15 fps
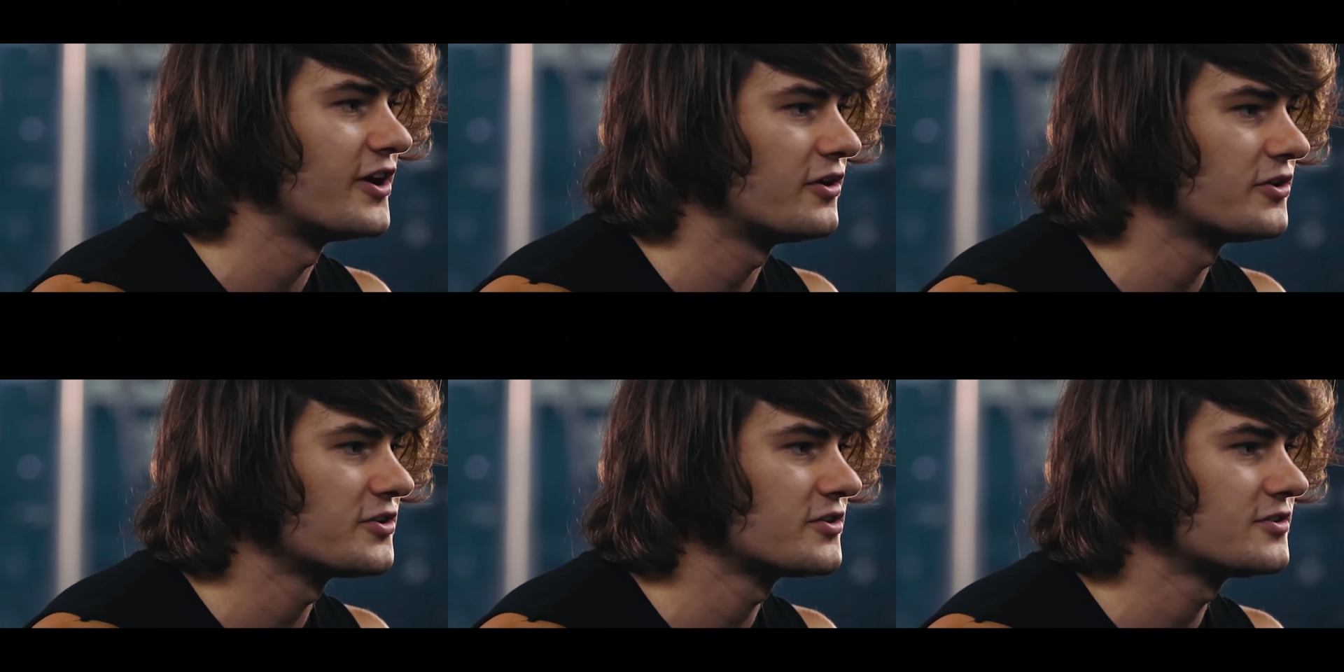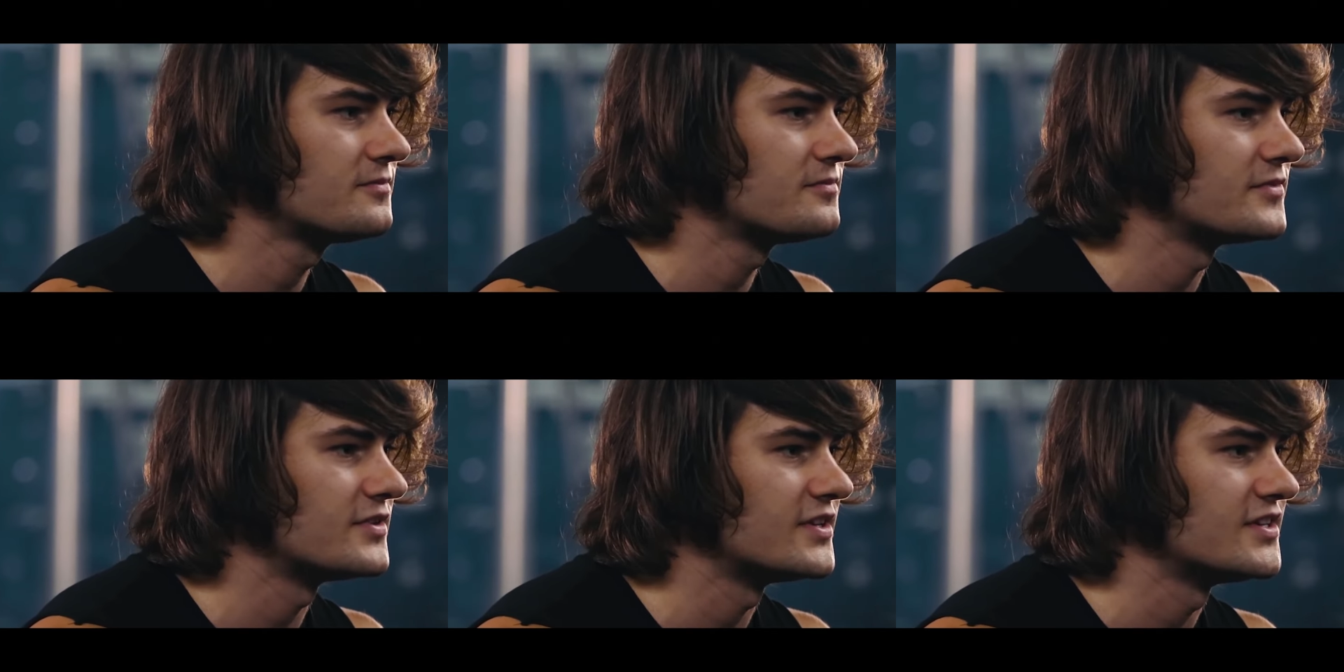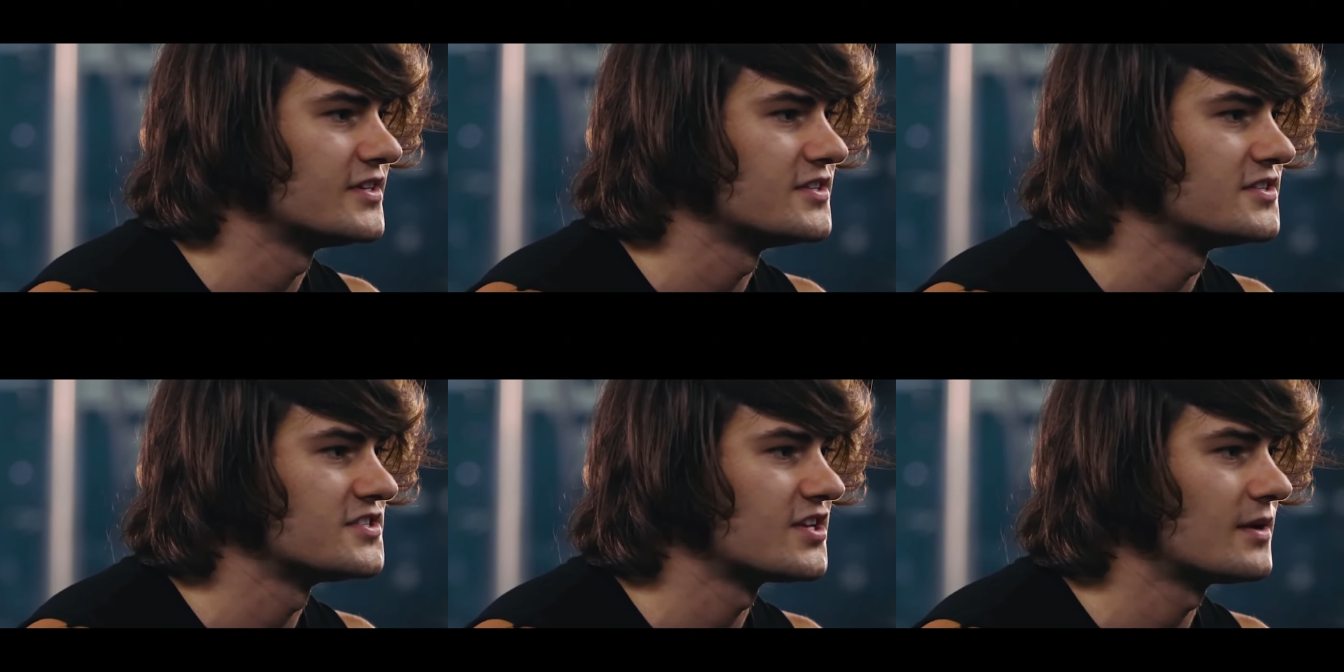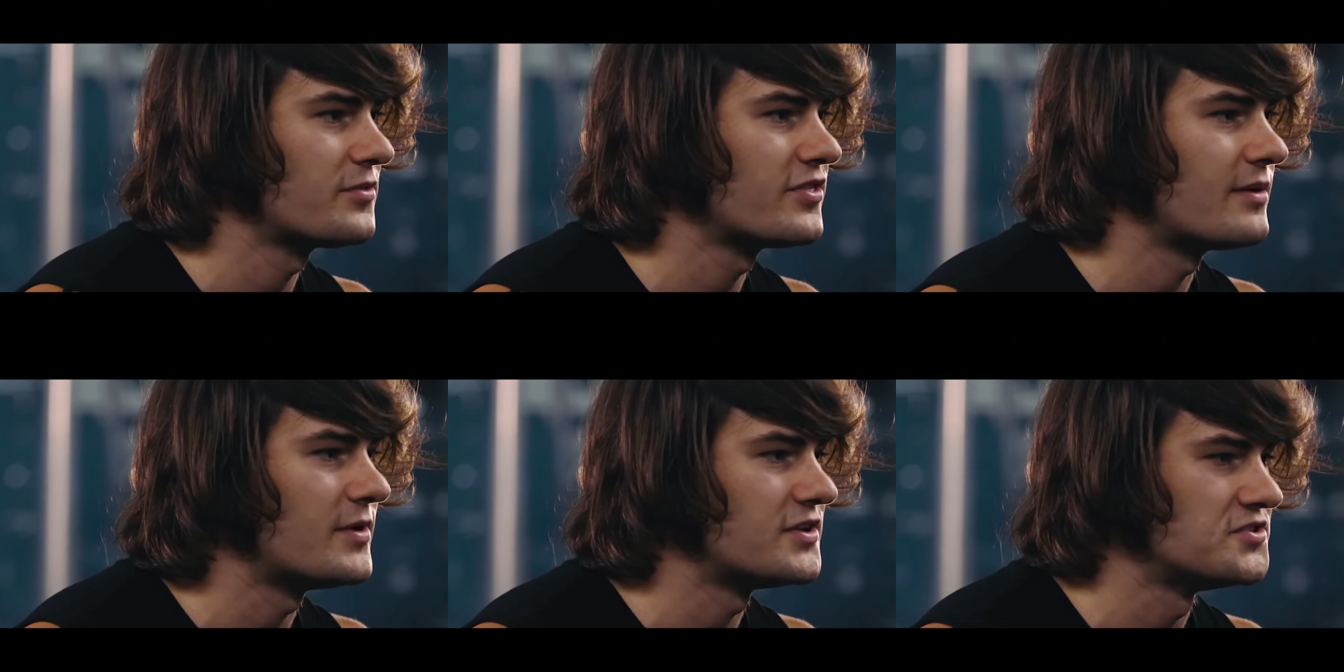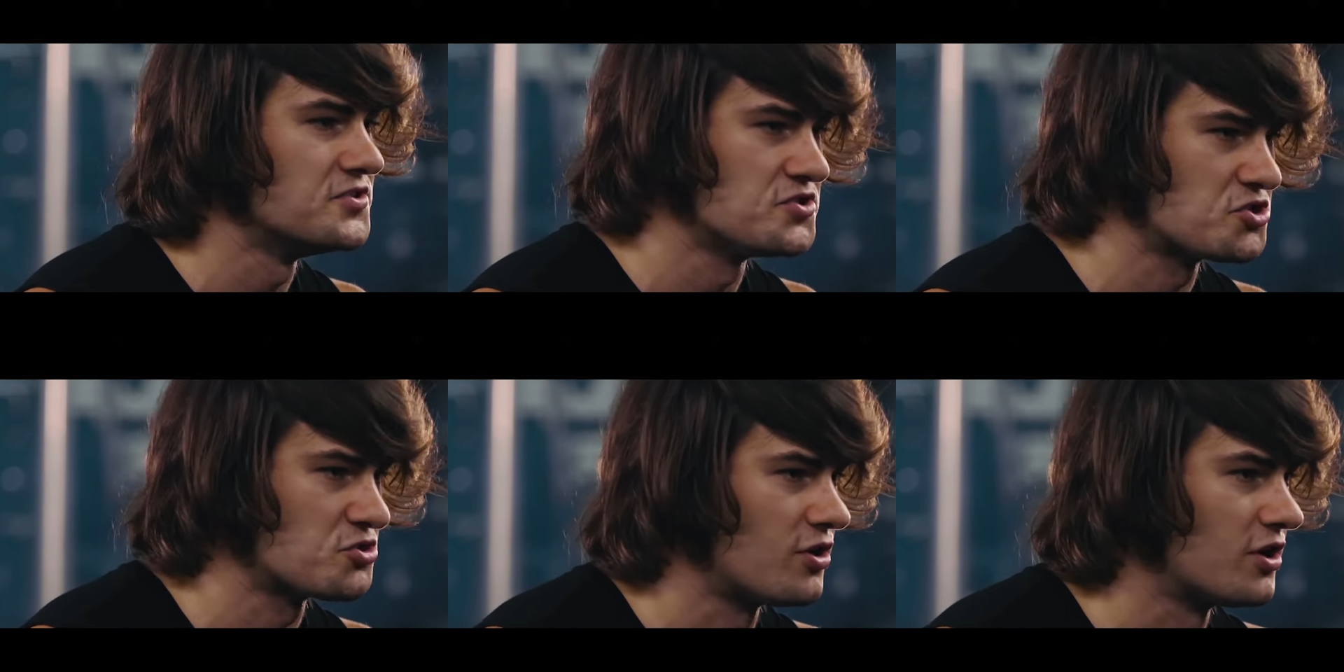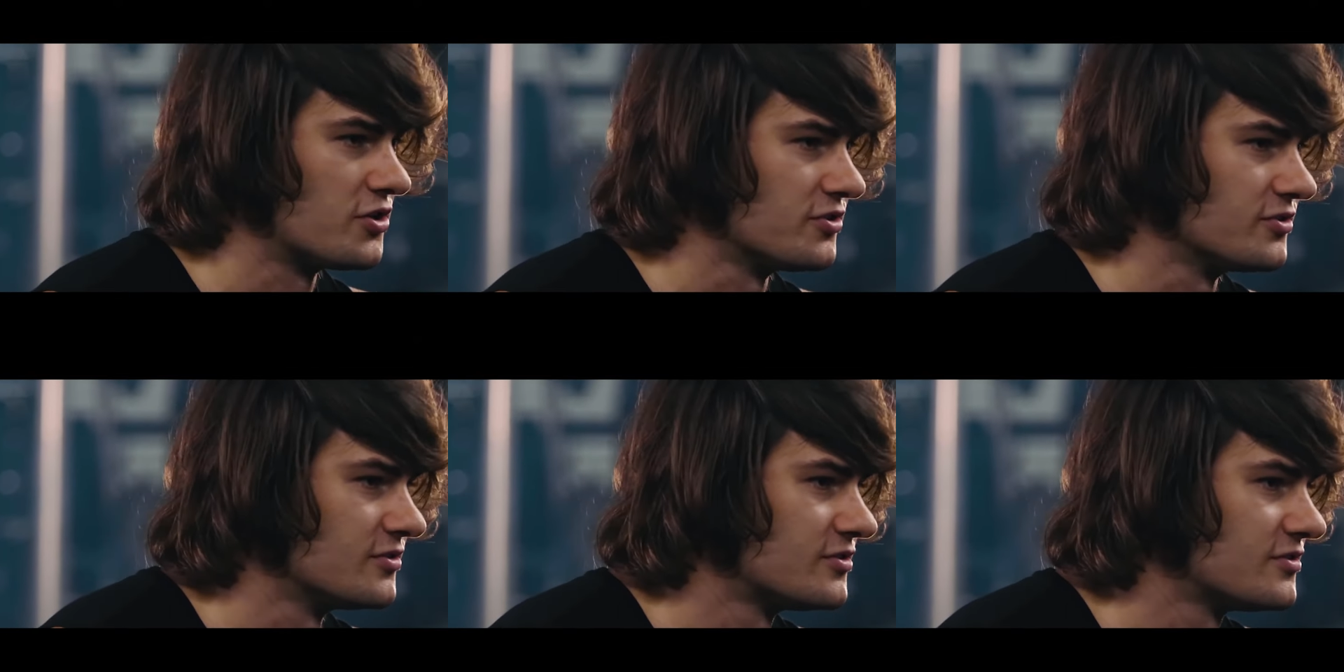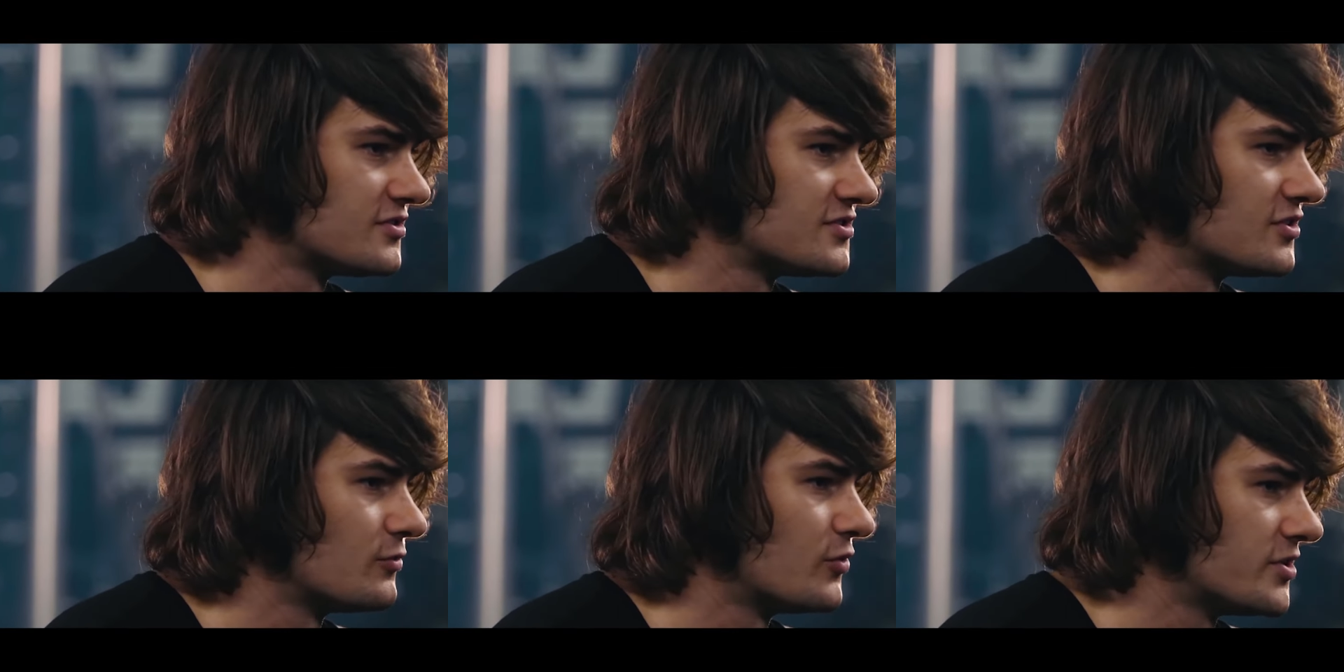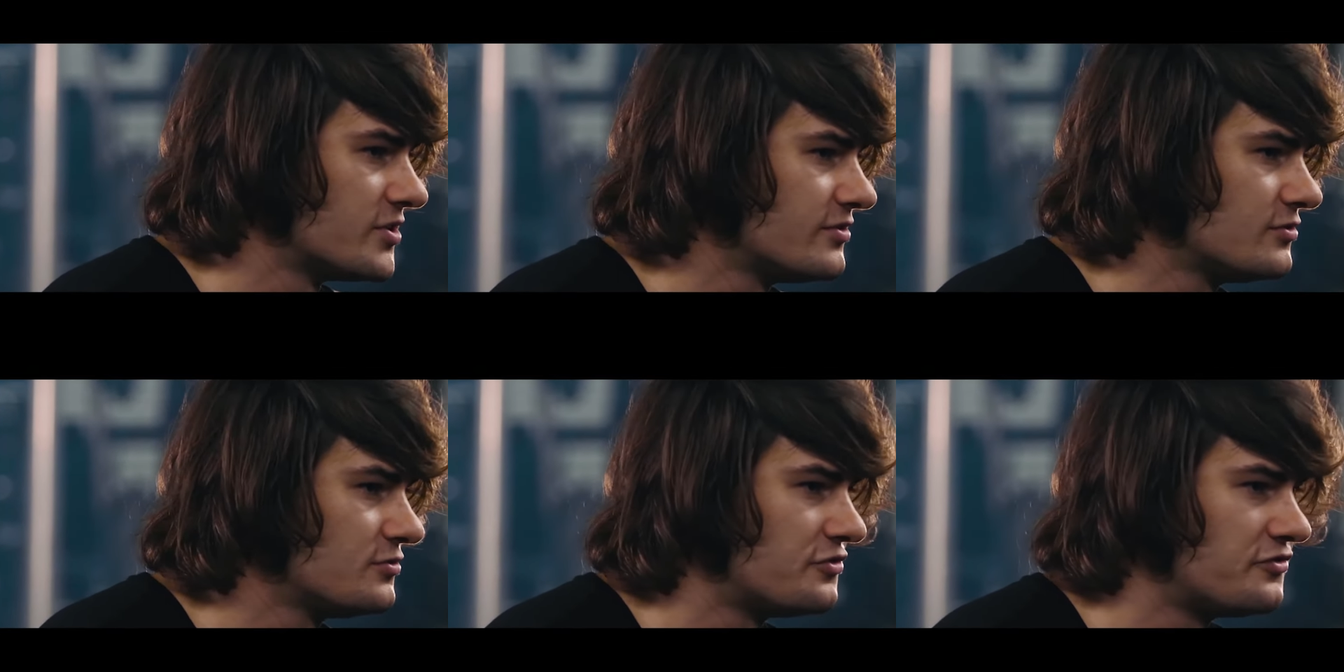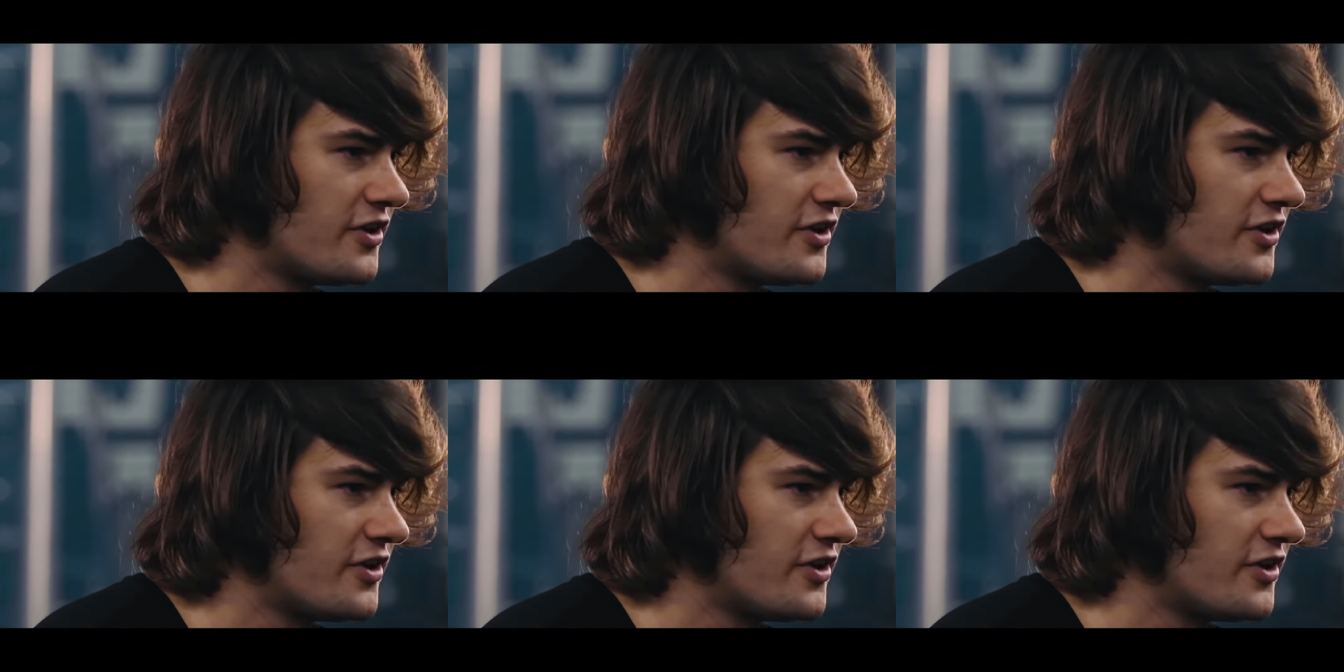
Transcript: Failure is something that makes you stronger. So when you